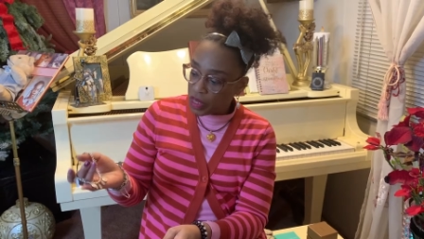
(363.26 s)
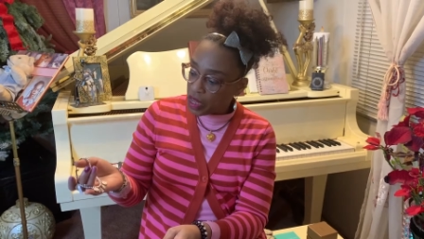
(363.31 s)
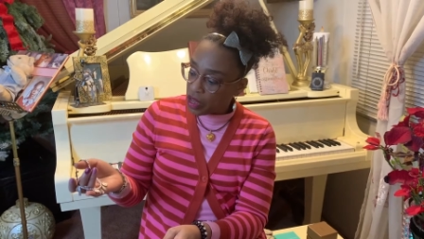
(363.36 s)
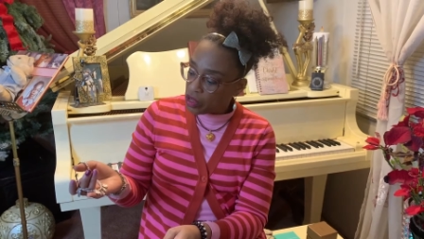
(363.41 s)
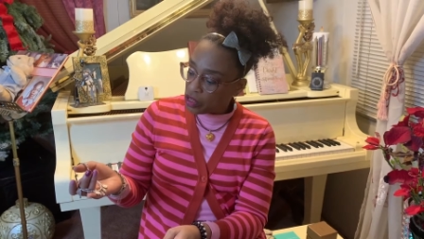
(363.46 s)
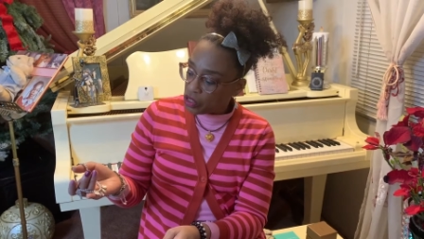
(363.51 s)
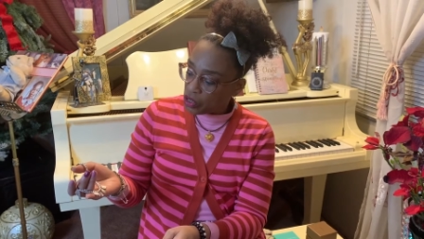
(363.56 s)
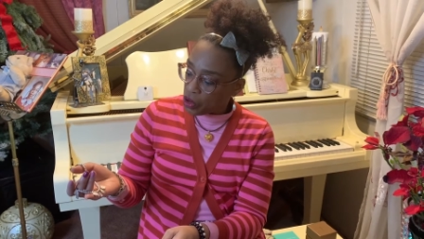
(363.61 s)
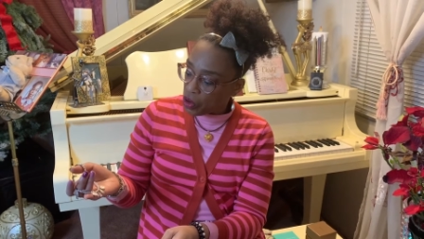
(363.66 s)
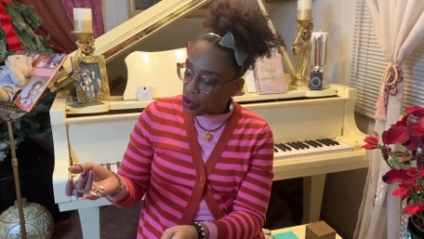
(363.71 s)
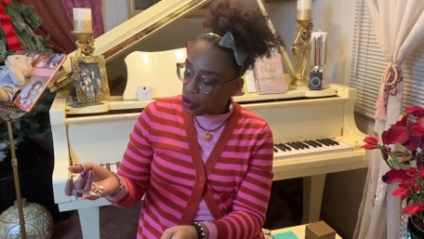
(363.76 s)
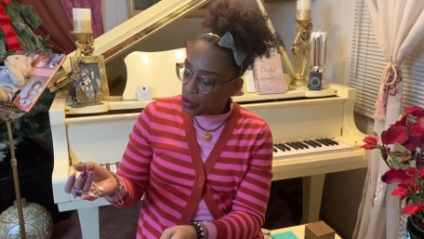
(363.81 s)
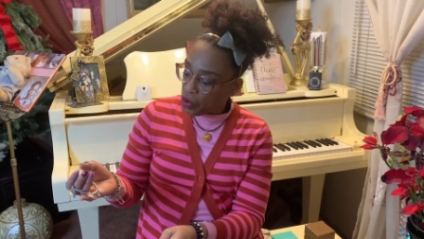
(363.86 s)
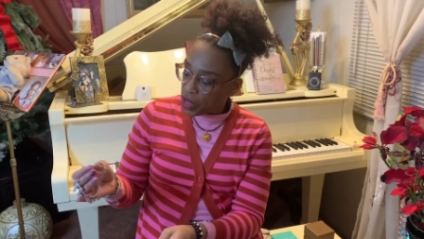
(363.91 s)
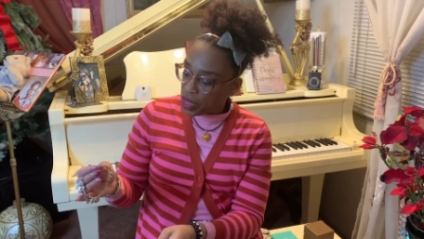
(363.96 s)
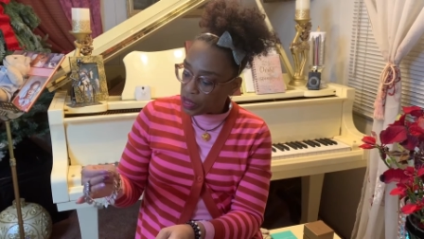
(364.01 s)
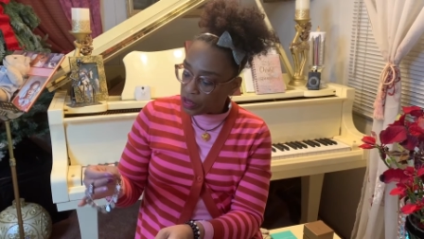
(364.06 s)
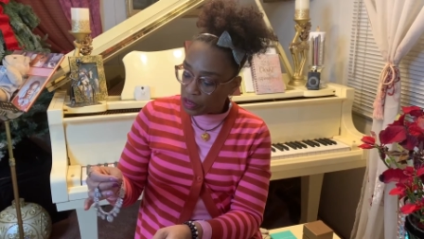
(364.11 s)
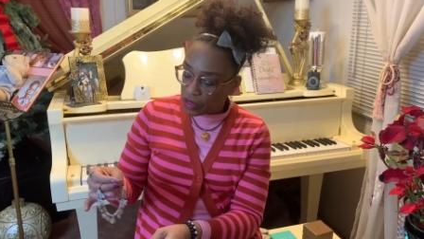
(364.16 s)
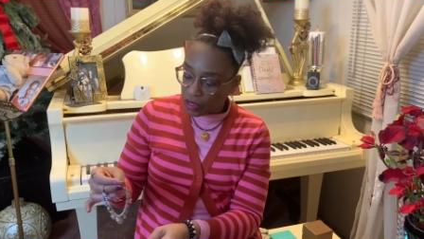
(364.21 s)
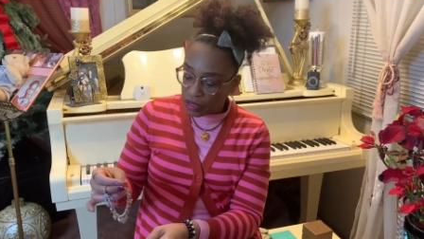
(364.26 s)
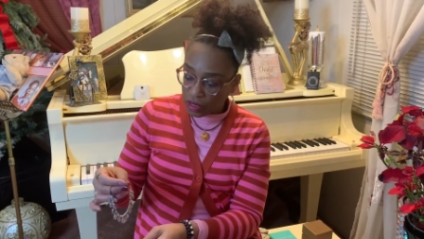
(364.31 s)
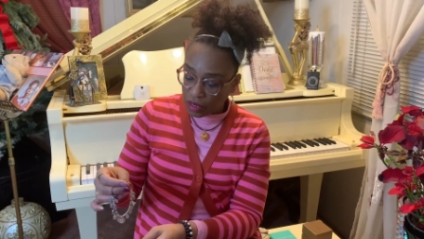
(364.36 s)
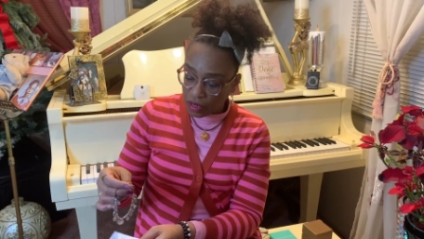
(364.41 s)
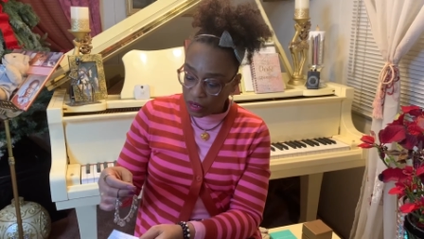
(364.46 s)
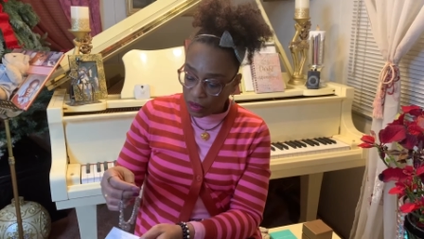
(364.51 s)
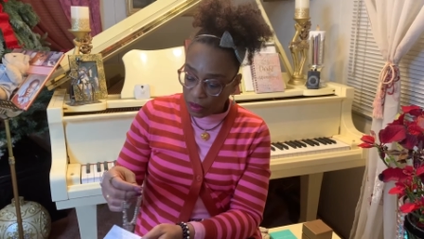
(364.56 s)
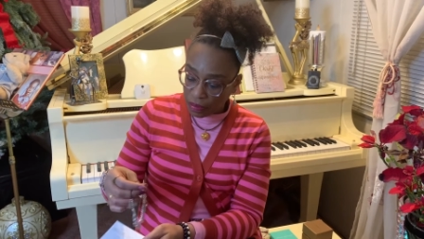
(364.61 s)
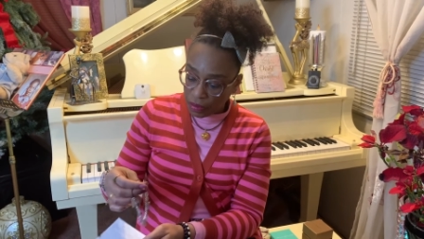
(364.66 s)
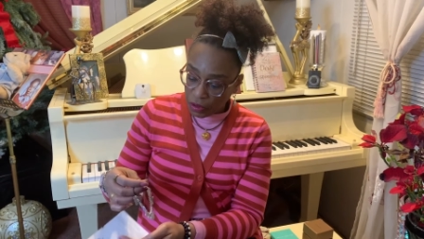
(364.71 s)
So it's
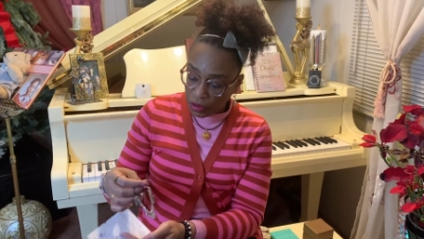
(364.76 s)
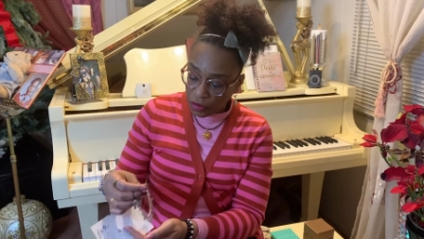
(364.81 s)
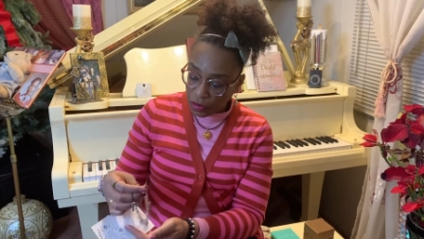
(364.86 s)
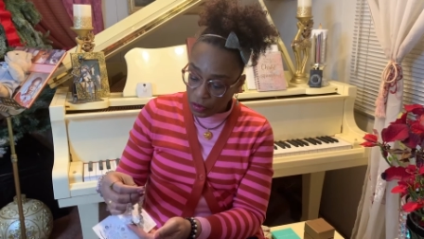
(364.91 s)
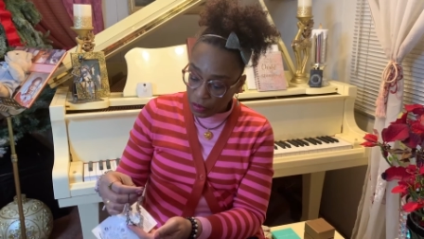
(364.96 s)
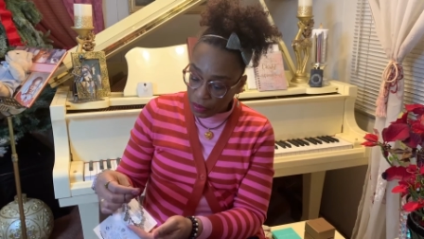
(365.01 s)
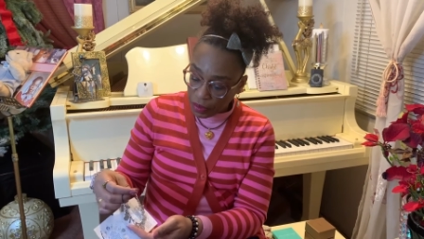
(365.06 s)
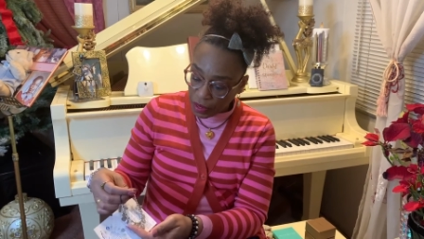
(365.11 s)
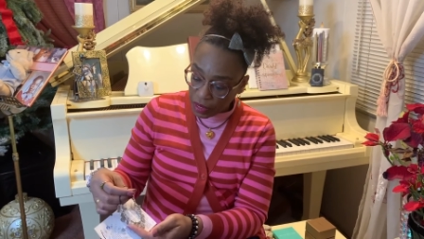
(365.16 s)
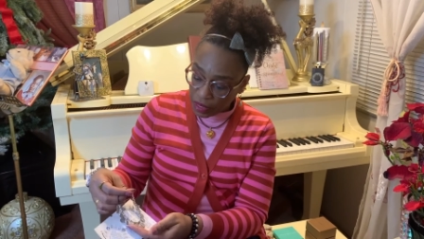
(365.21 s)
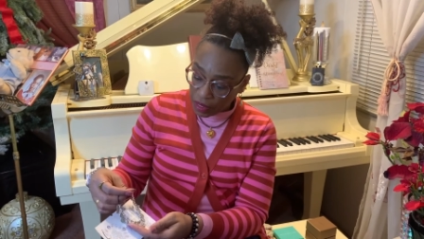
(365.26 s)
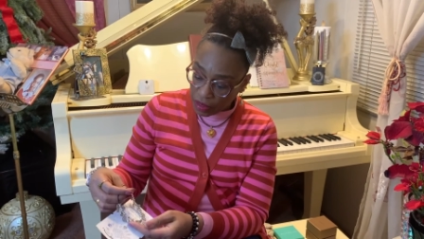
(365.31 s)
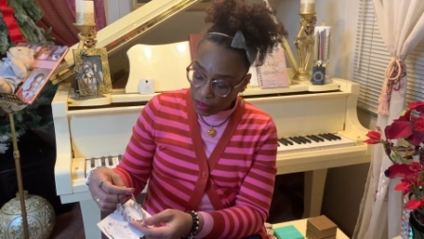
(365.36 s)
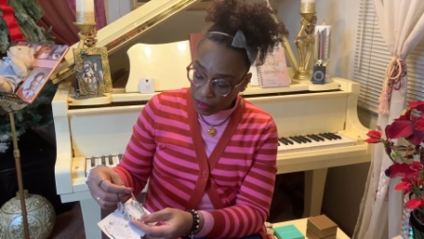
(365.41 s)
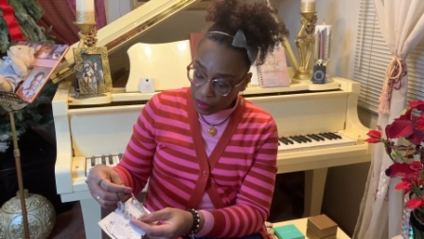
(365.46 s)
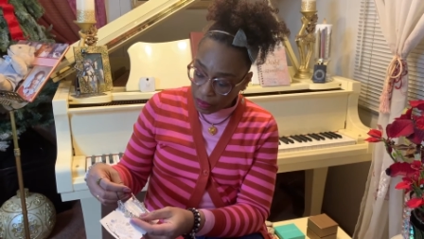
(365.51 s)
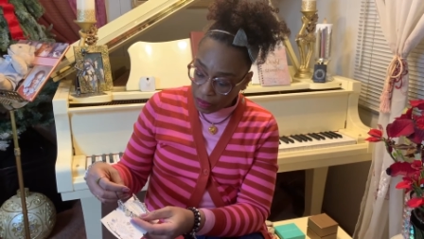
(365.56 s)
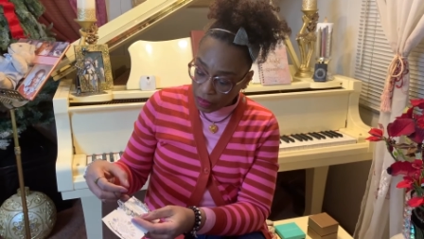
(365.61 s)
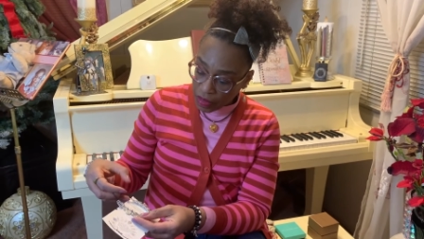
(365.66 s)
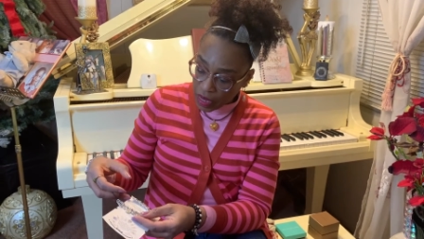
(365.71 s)
just a beautiful piece.